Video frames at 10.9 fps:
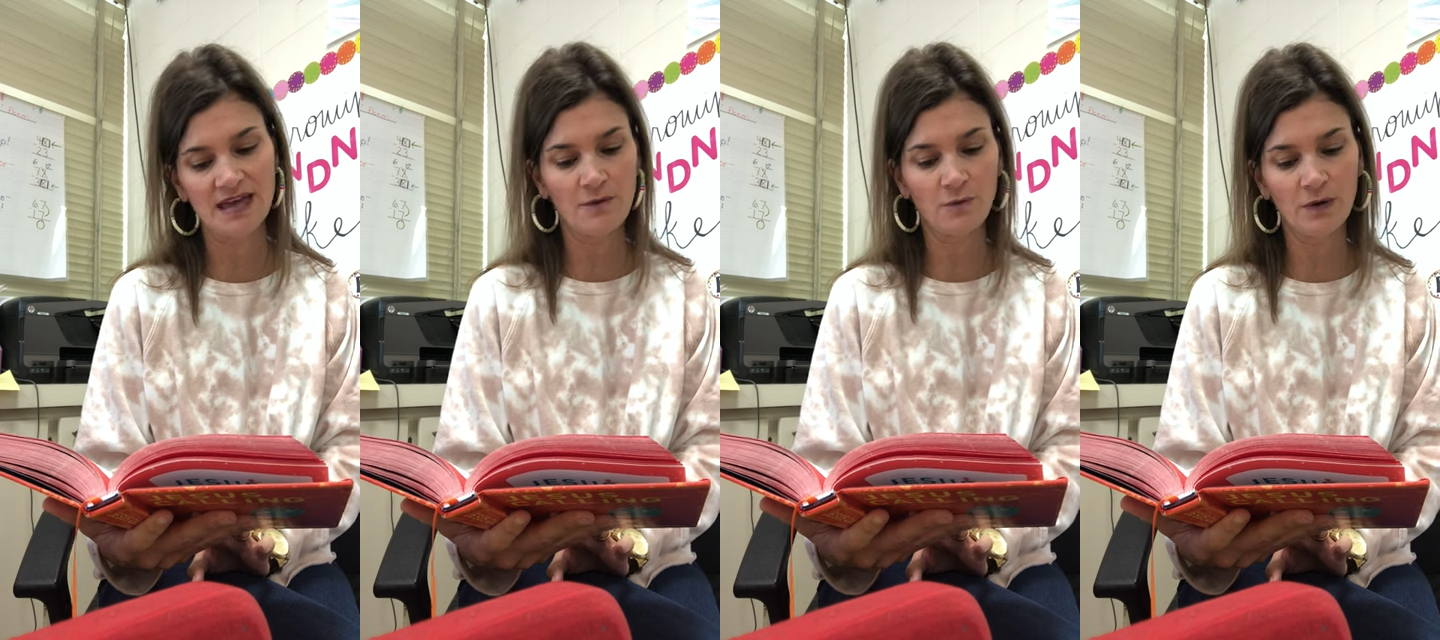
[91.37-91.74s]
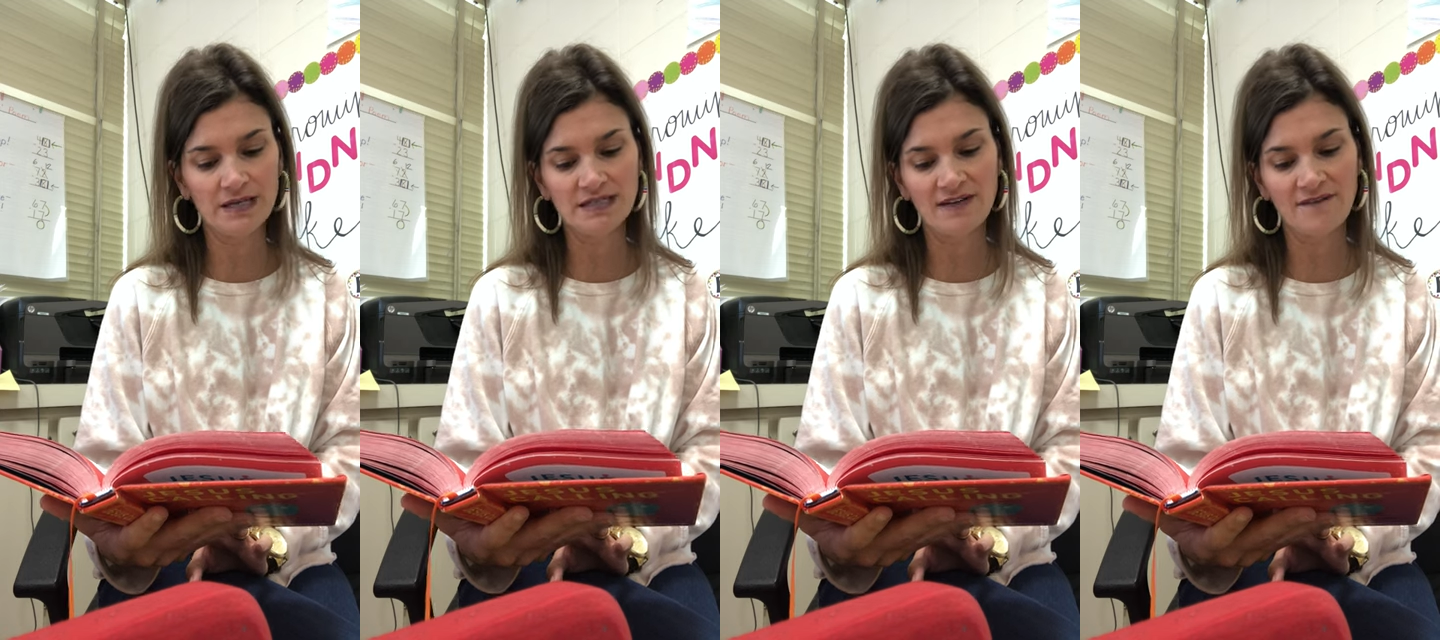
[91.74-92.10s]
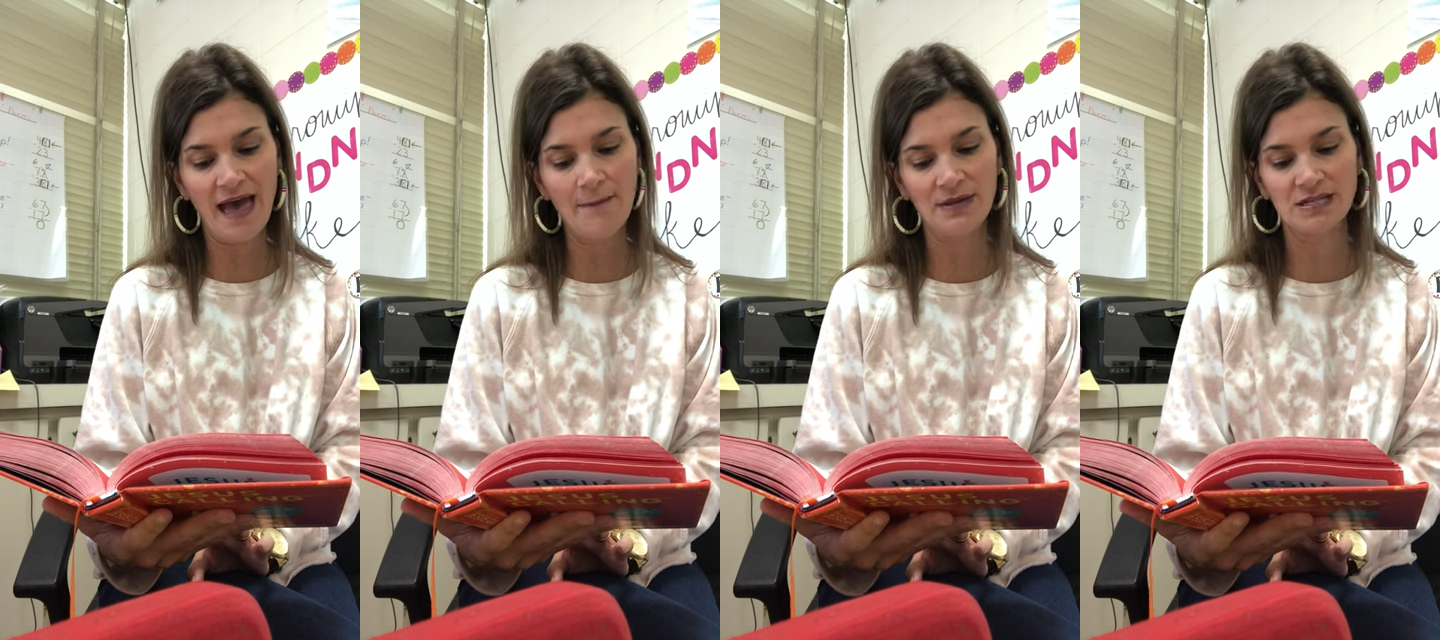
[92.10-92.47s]
that wouldn't have
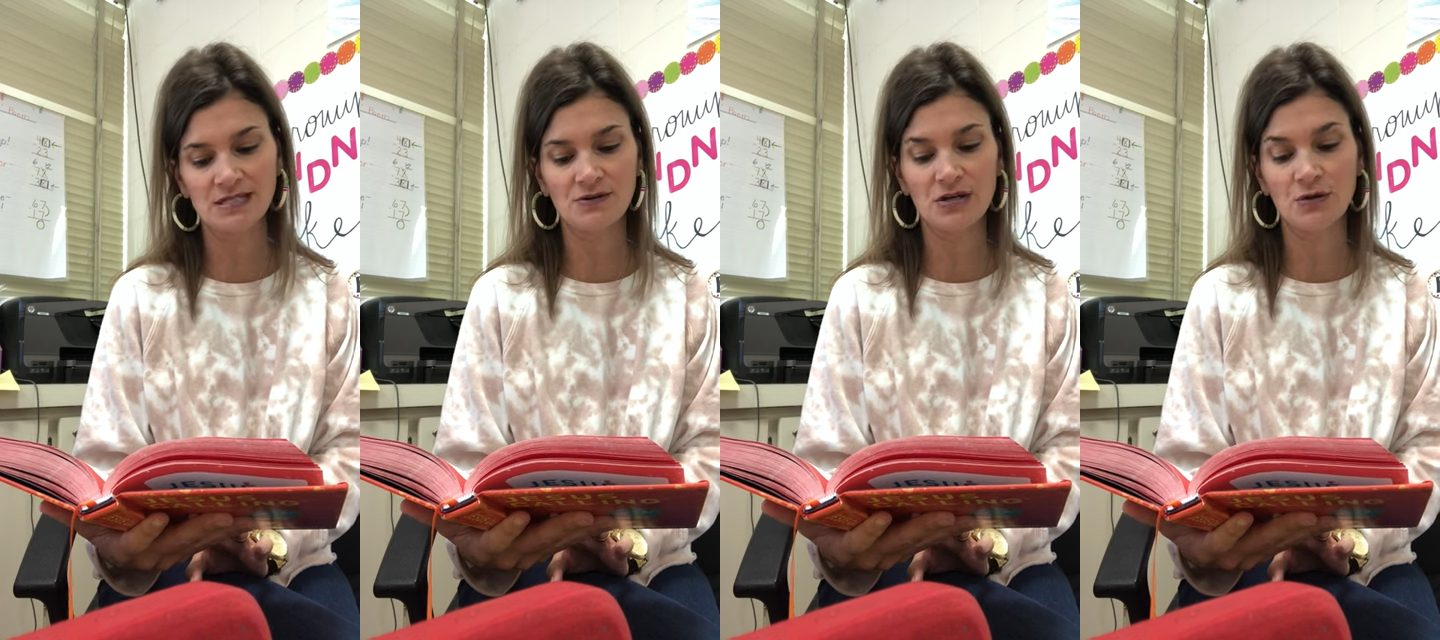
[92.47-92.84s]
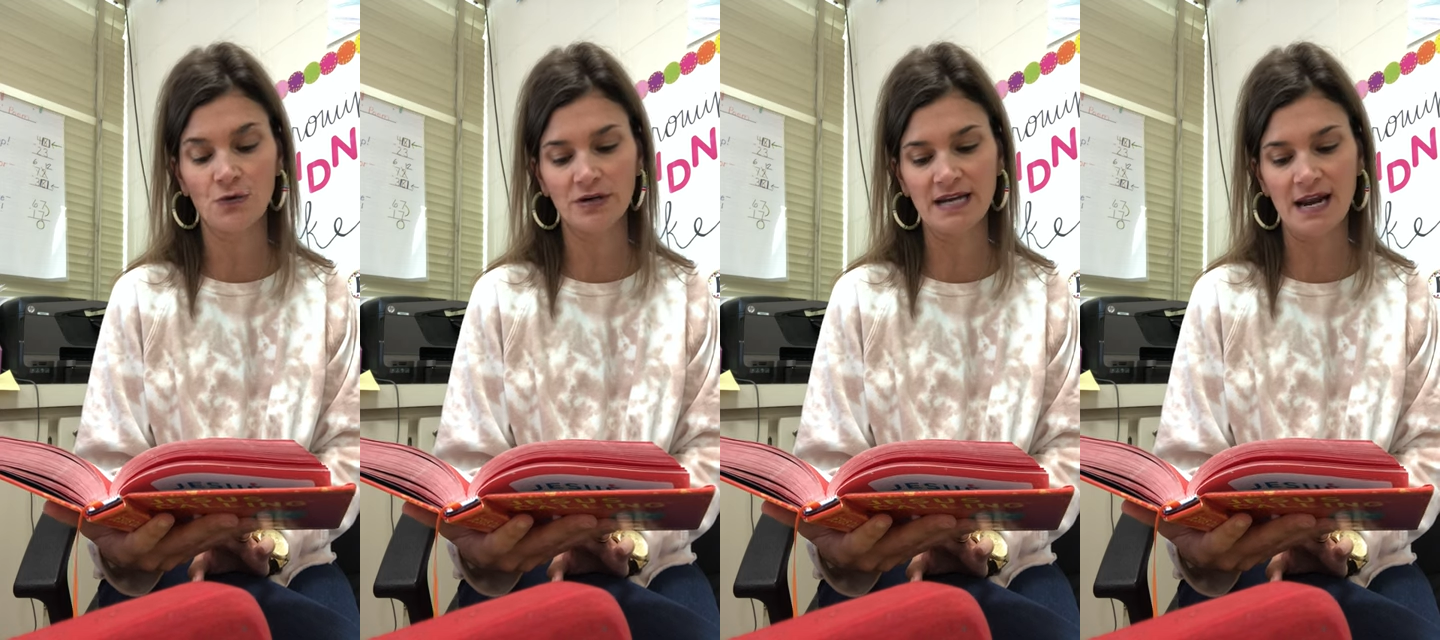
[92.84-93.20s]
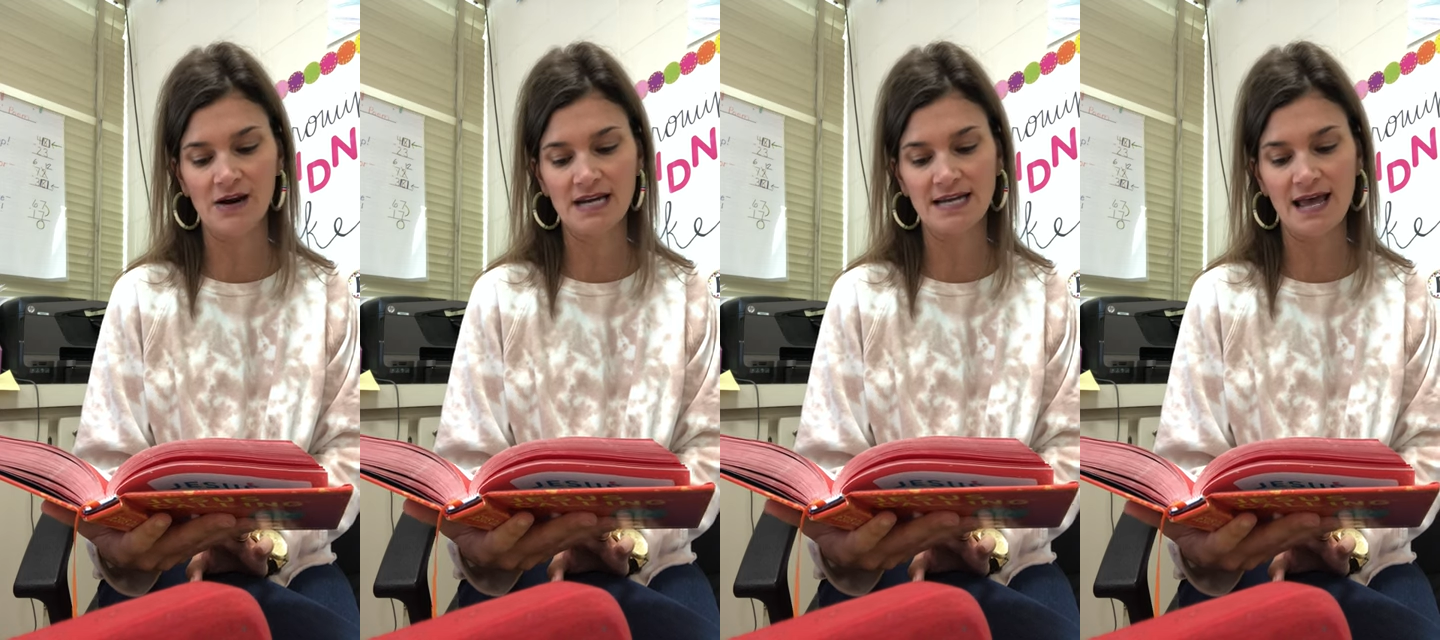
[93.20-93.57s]
happened on an
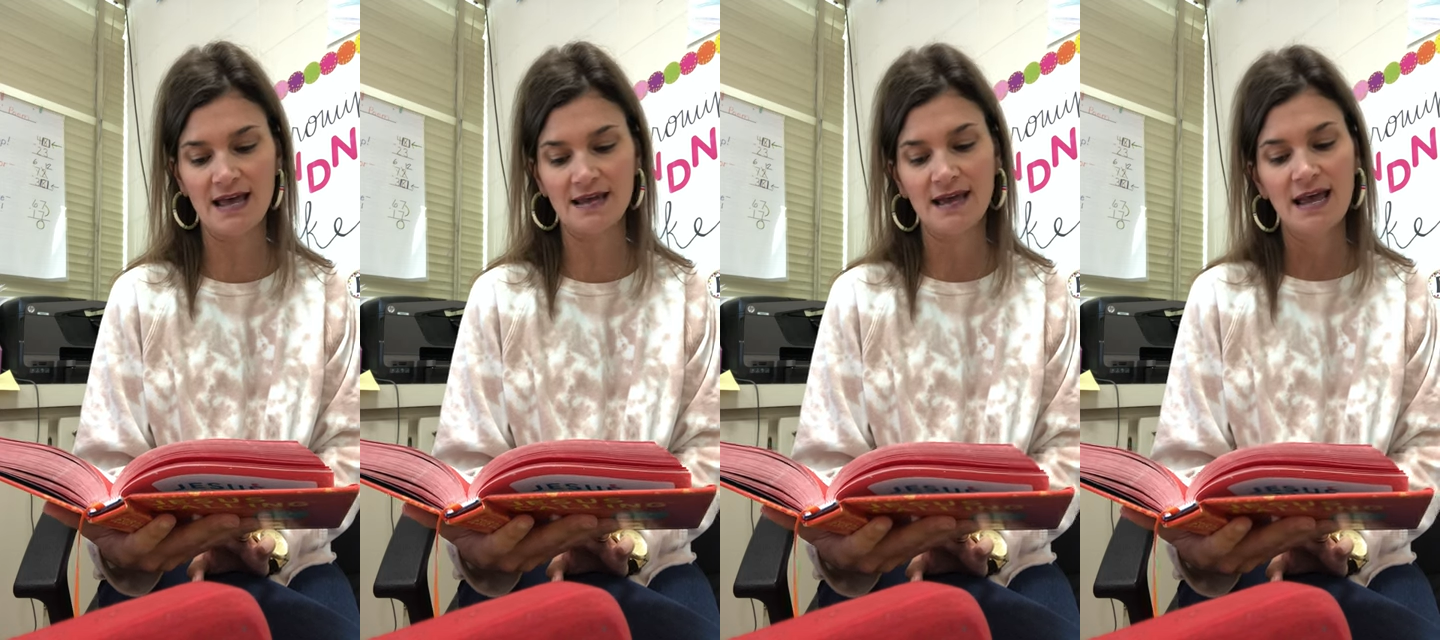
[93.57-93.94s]
ordinary day.